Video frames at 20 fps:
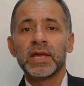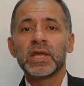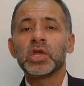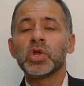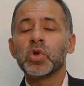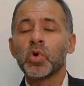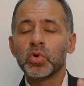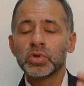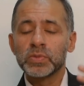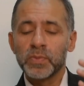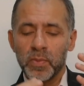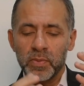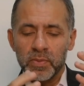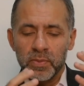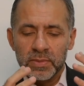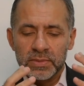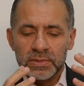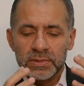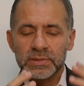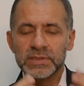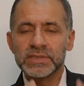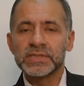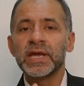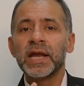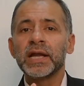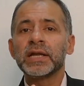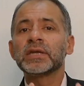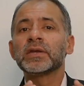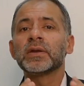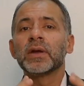you
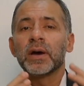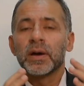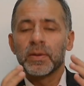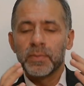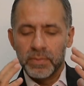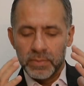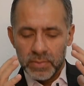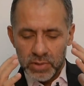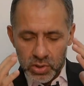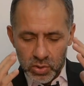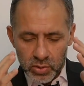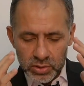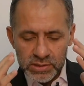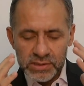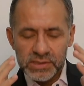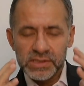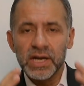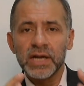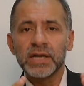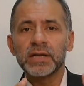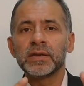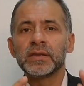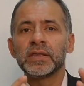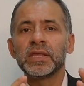set you set